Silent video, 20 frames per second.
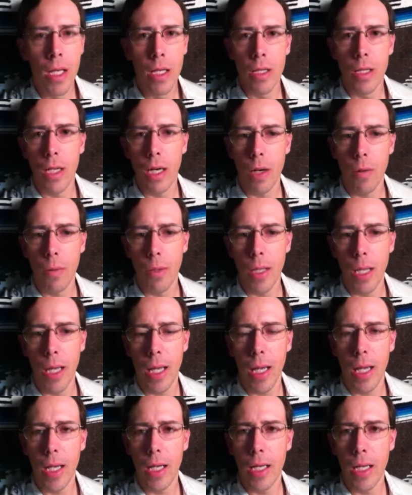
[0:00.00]
then I went
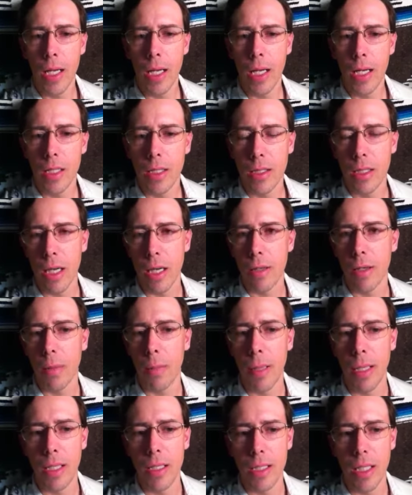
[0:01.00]
ahead and said I go
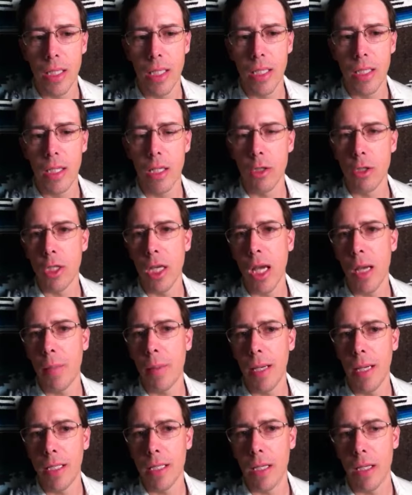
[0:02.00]
pay the ticket, and he goes, you can't
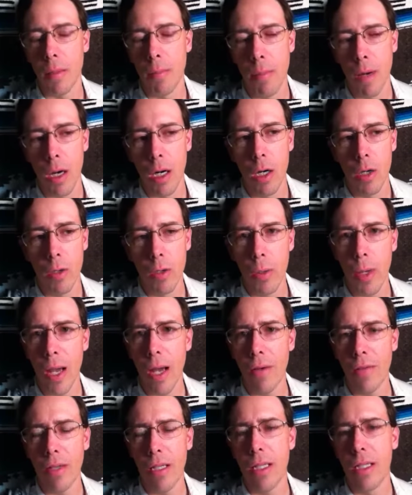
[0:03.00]
pay it till tomorrow. You
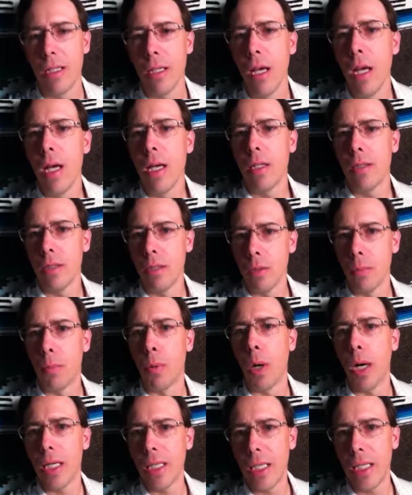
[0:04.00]
have he the
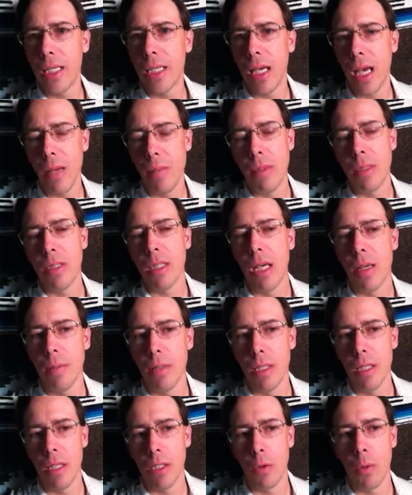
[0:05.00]
break he gave me is he gave me
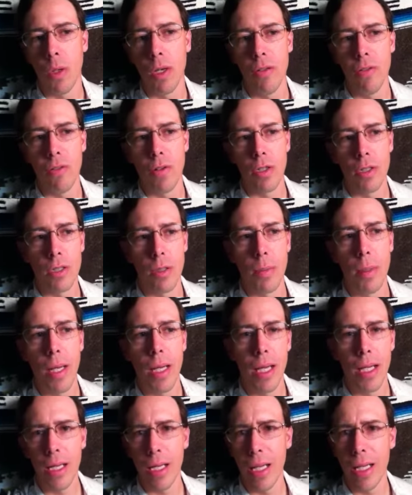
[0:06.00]
till the 21st to pay
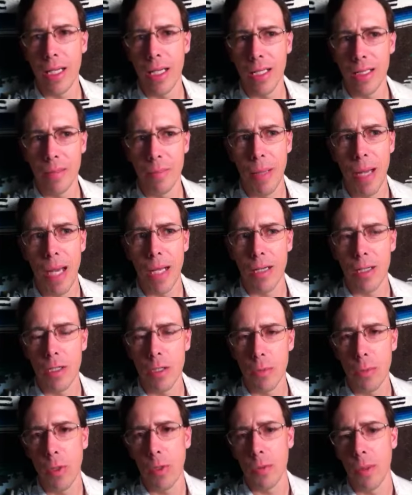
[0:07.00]
it. Like it matters. It's
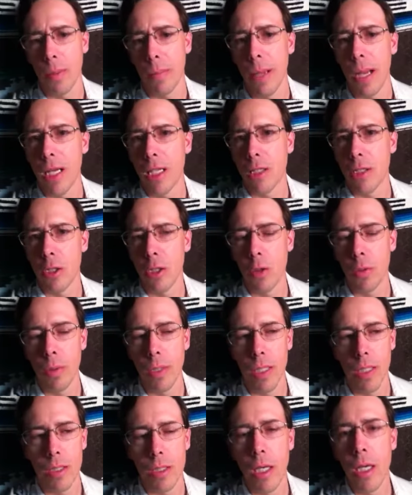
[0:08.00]
supposed to be paid in two
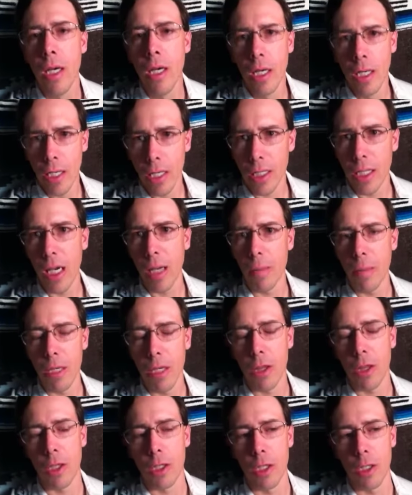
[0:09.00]
weeks. He gave me
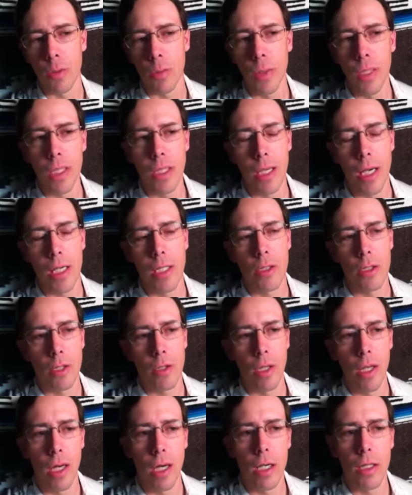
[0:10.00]
a third week extra
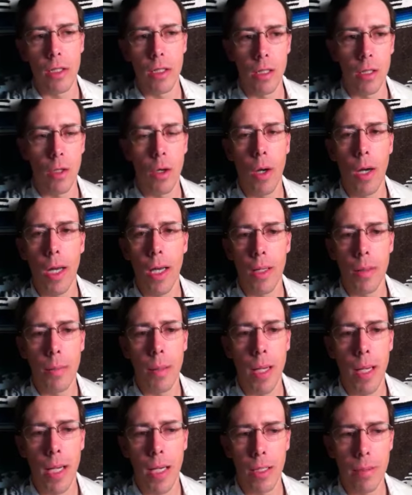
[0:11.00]
there to go ahead and
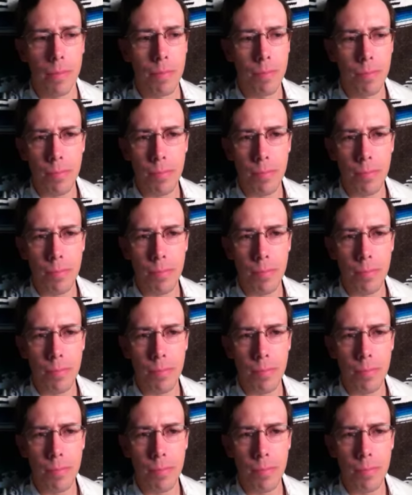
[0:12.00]
pay it.